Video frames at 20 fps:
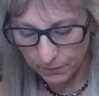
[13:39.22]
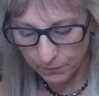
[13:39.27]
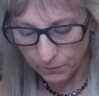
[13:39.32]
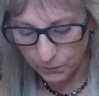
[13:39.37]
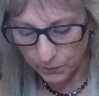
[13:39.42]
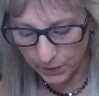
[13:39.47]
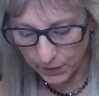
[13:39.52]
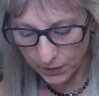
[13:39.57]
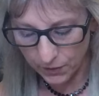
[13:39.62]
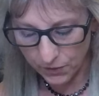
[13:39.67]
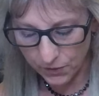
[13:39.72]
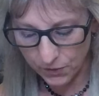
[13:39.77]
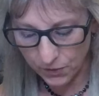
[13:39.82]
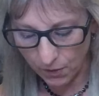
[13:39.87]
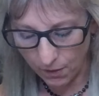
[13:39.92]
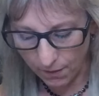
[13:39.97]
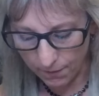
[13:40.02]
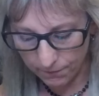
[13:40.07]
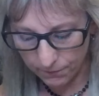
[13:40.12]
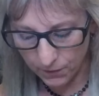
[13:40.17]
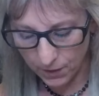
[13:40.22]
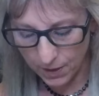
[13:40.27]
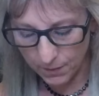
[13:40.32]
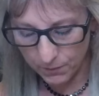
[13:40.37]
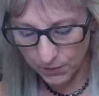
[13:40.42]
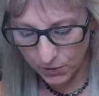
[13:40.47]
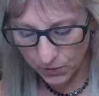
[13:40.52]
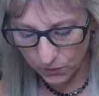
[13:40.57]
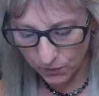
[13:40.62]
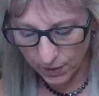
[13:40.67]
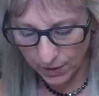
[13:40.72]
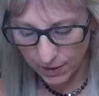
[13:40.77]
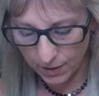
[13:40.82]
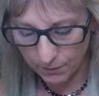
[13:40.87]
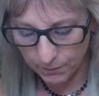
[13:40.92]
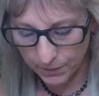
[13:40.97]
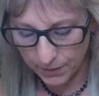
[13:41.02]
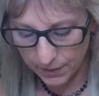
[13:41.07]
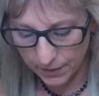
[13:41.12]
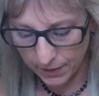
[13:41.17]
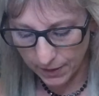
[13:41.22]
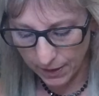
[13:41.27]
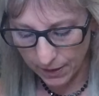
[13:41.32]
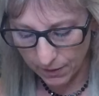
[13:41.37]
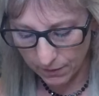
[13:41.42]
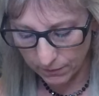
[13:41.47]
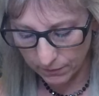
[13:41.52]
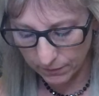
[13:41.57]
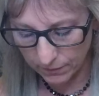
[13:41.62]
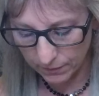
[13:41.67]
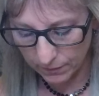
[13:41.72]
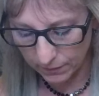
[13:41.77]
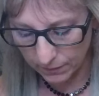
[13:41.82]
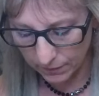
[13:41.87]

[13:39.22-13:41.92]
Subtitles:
Bring your saw frame straight up and down.